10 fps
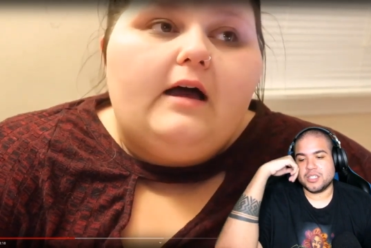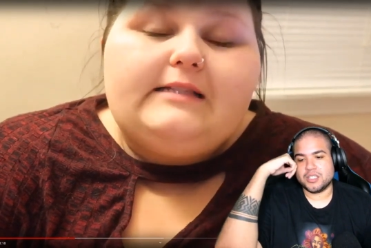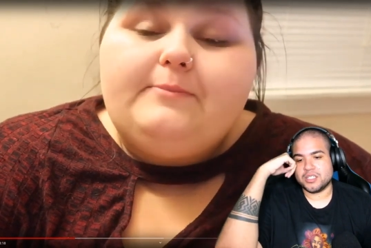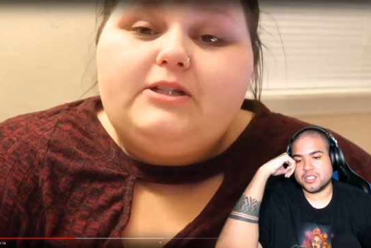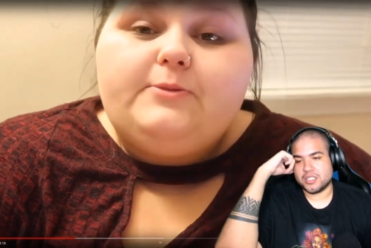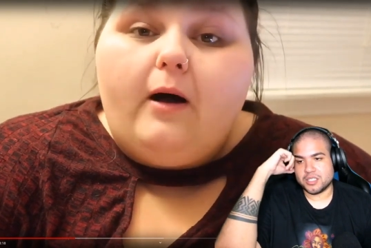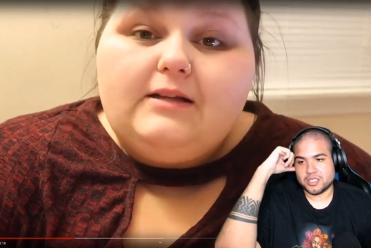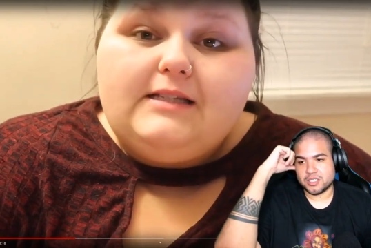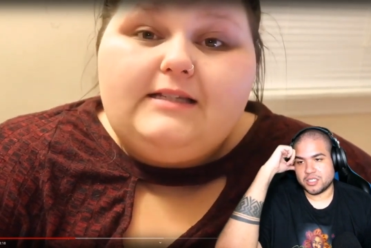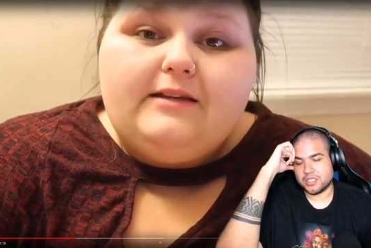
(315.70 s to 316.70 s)
Speaker 1: as much
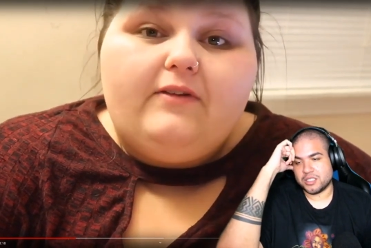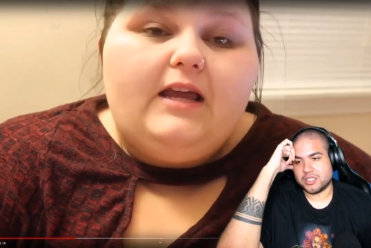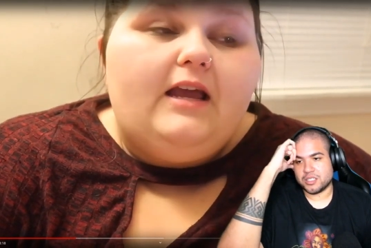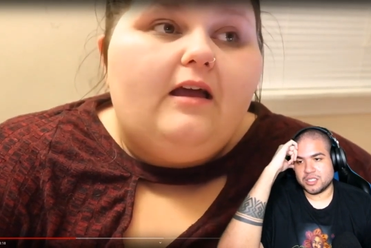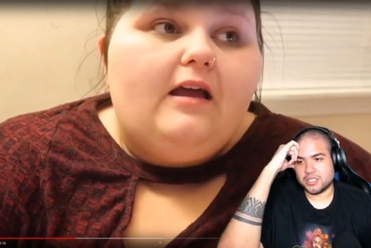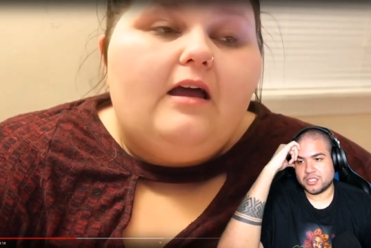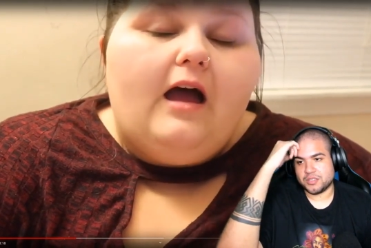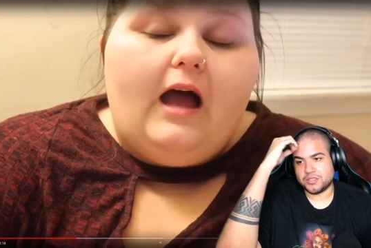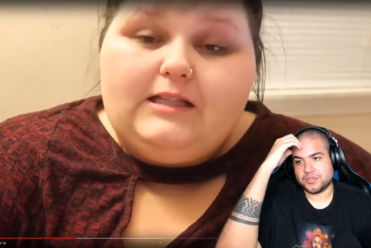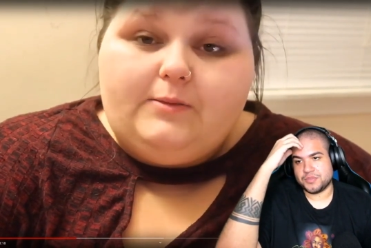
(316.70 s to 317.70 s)
positivity
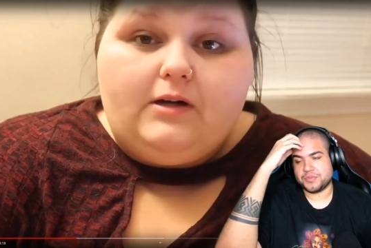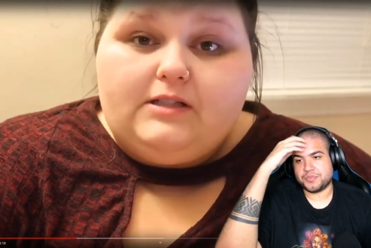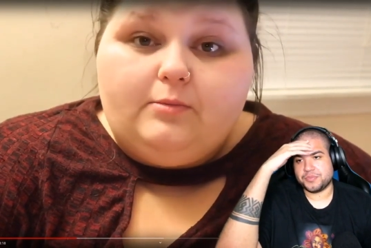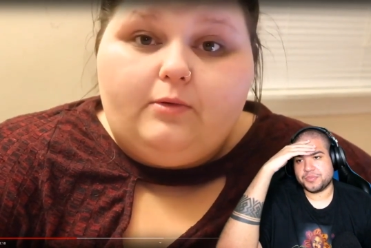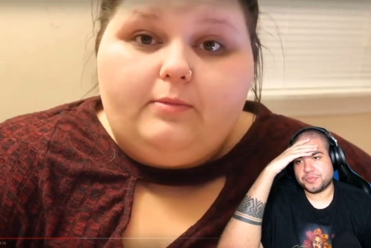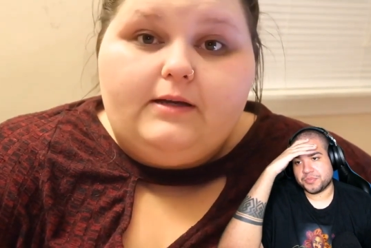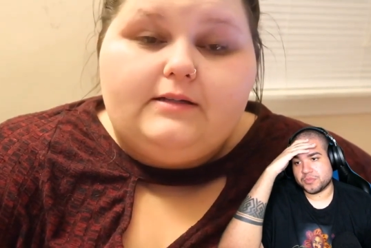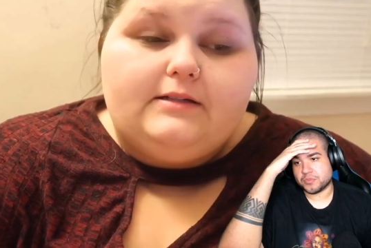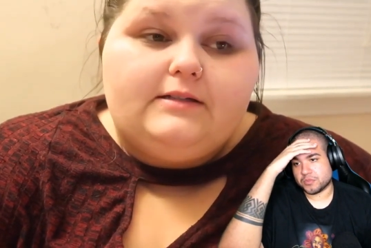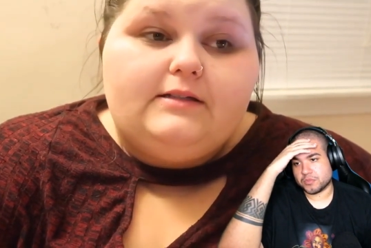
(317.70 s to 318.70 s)
as possible
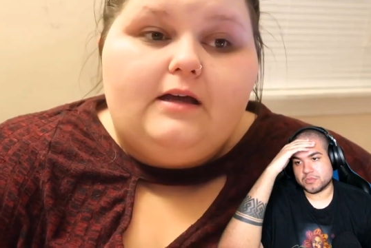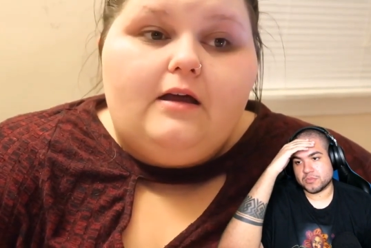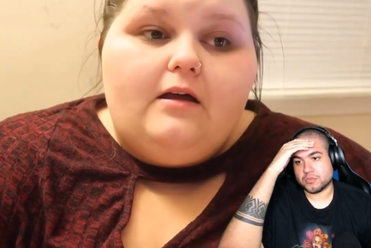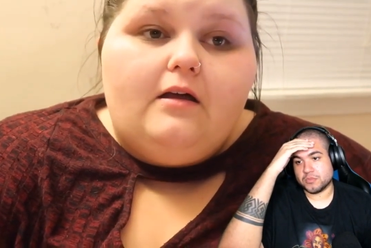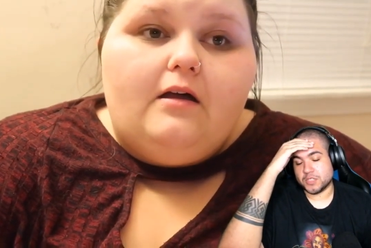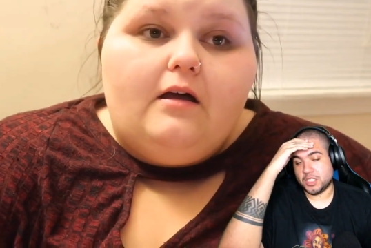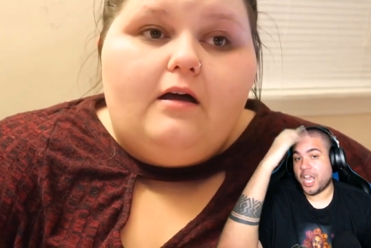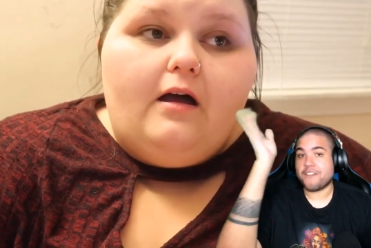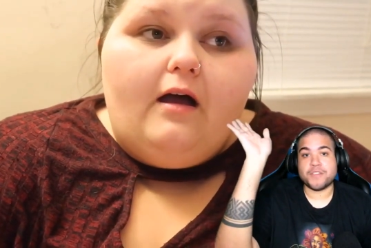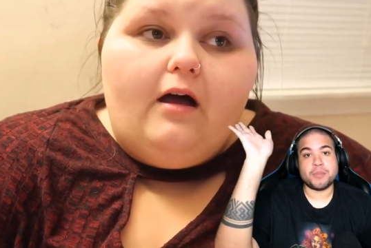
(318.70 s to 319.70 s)
because.
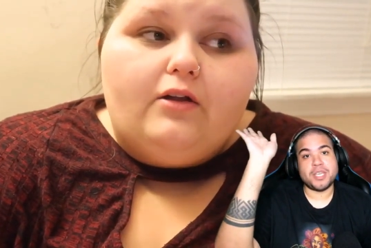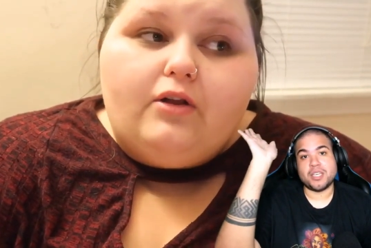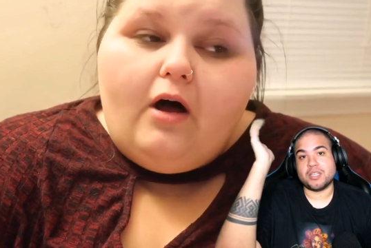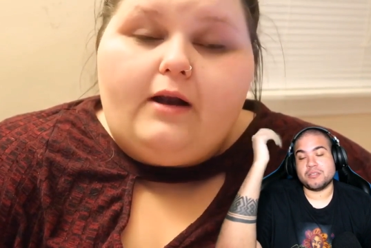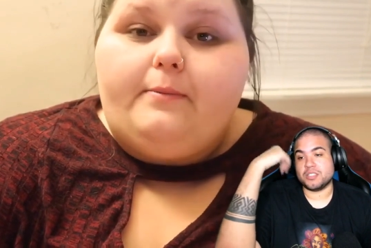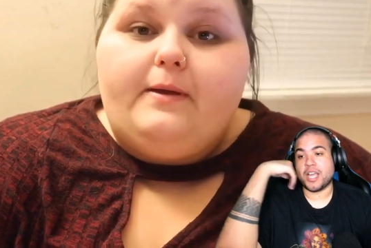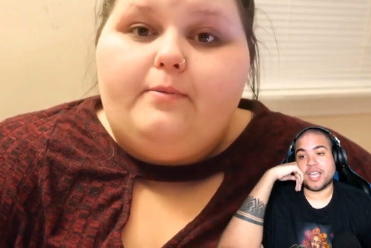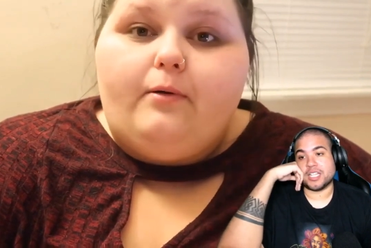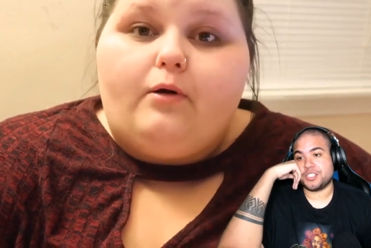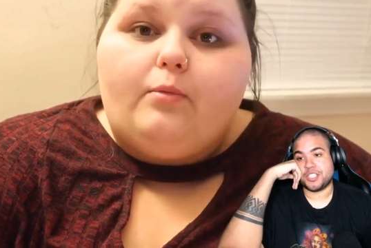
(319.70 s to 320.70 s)
Not from
Speaker 2: me. A lot of
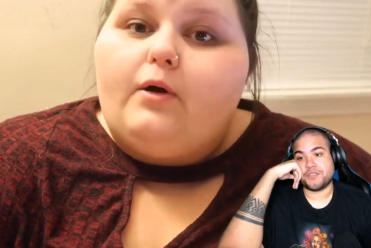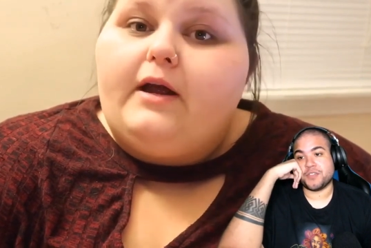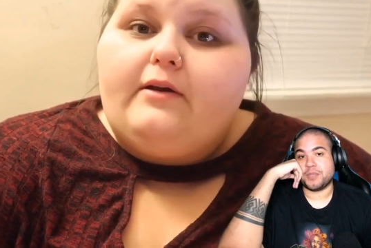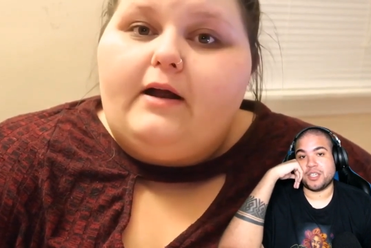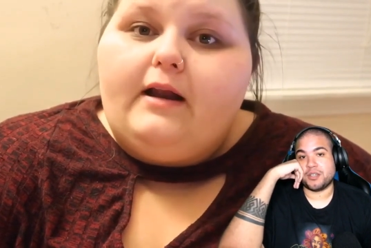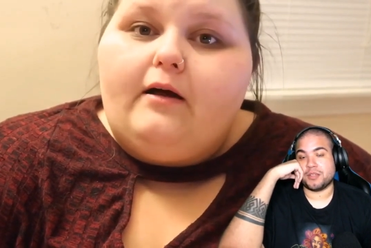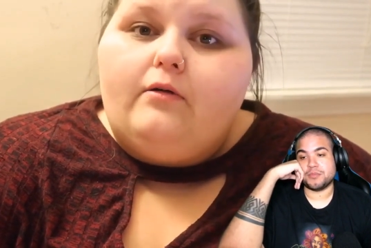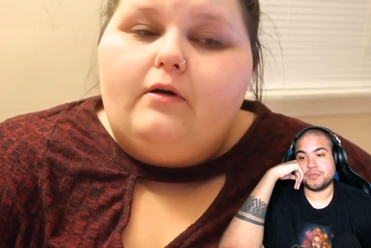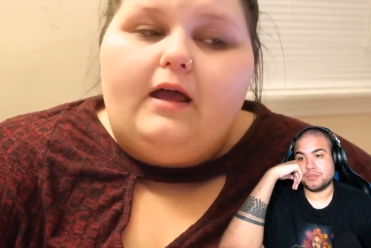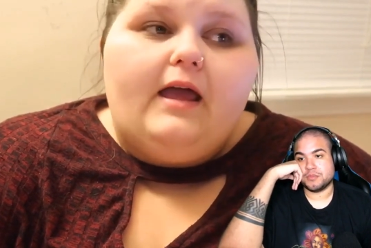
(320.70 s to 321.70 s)
people are worried right
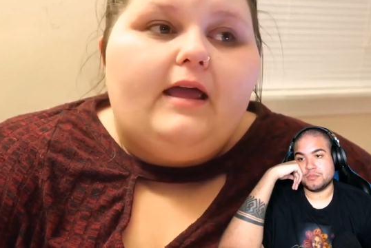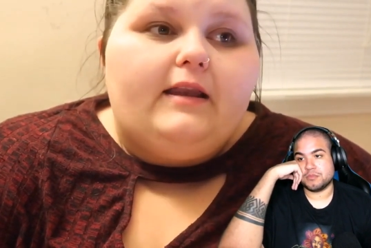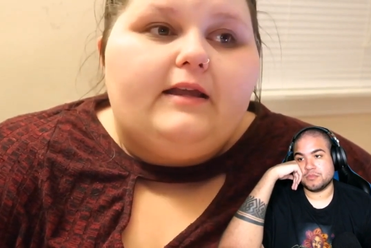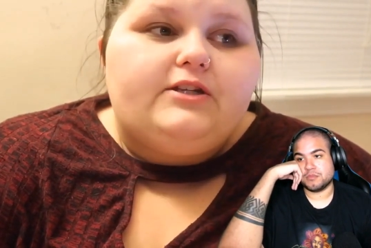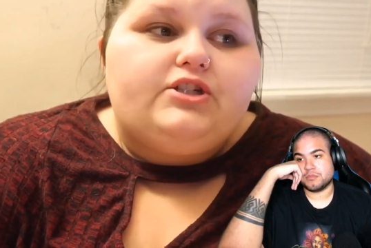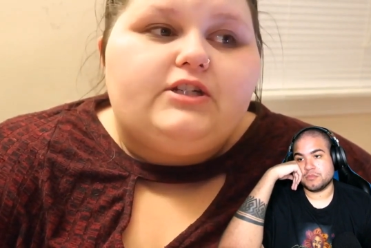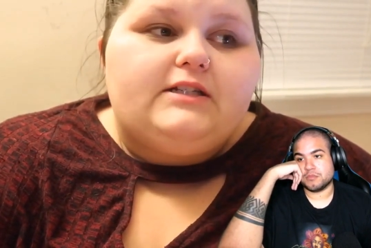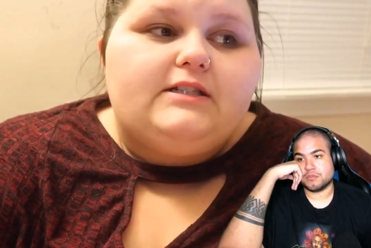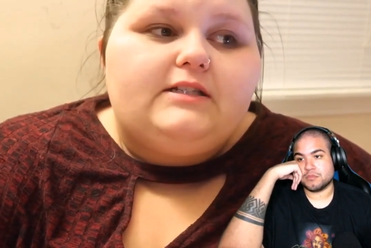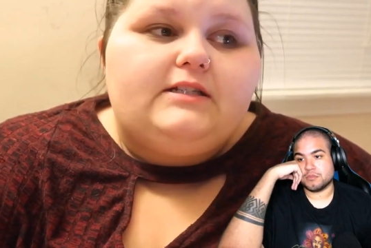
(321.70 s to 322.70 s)
now, and it's
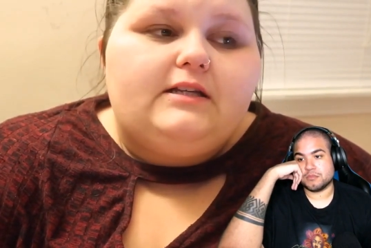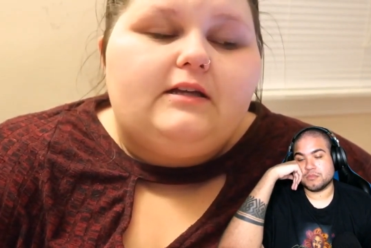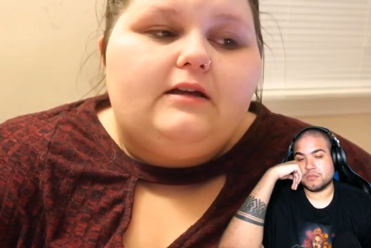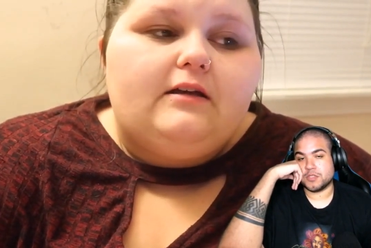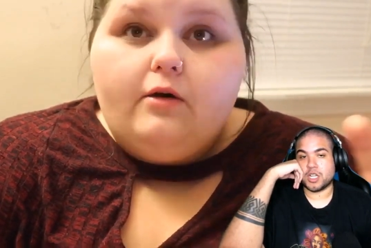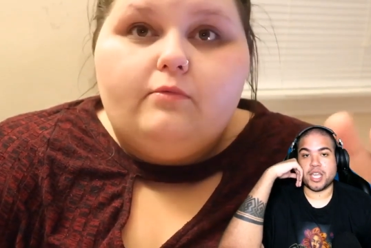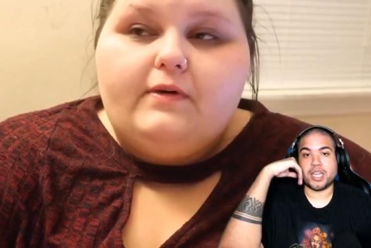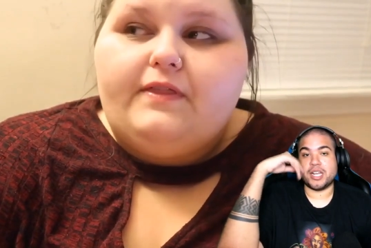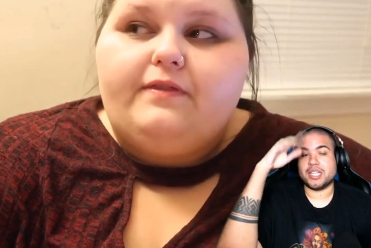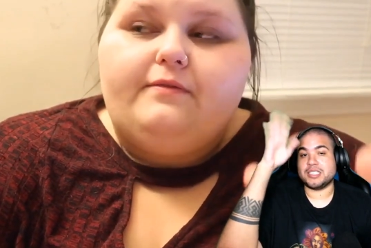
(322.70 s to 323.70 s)
just you're not
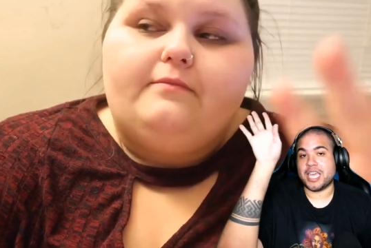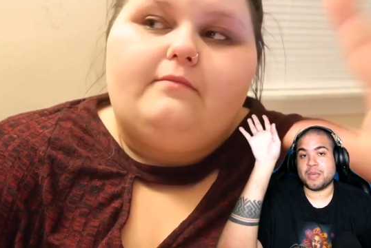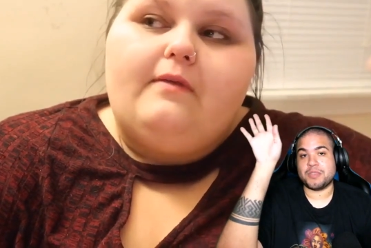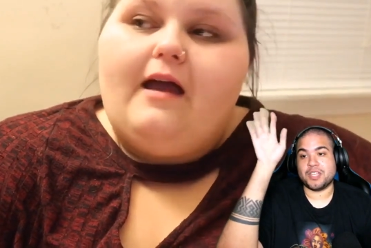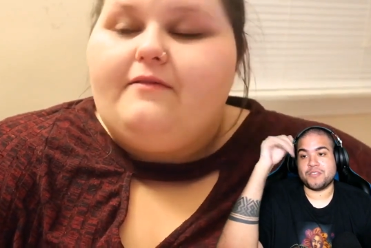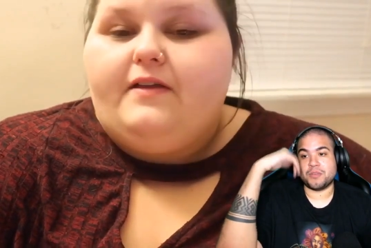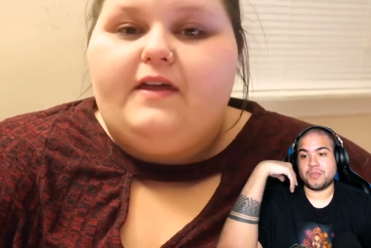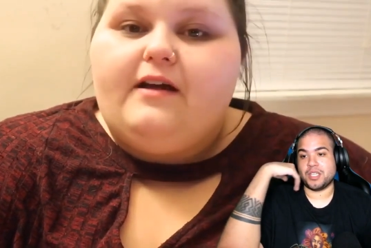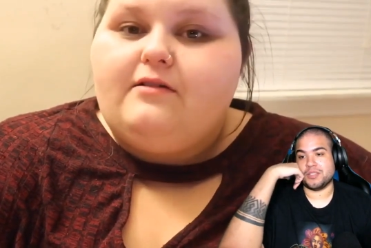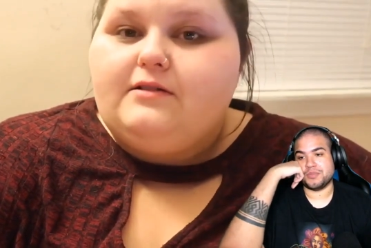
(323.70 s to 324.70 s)
getting the damn thing from me.
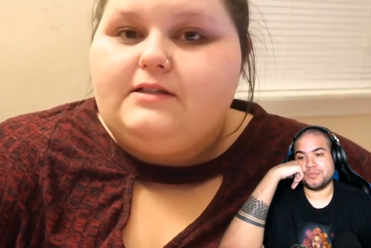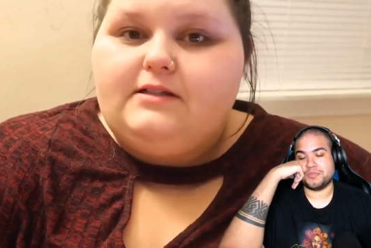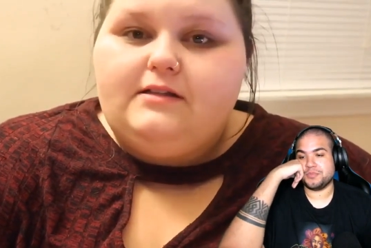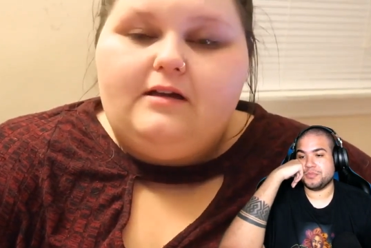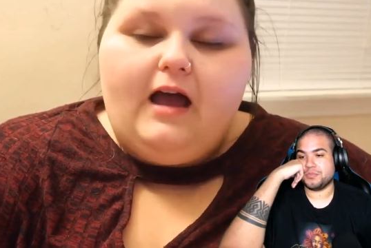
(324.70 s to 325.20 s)
Everything else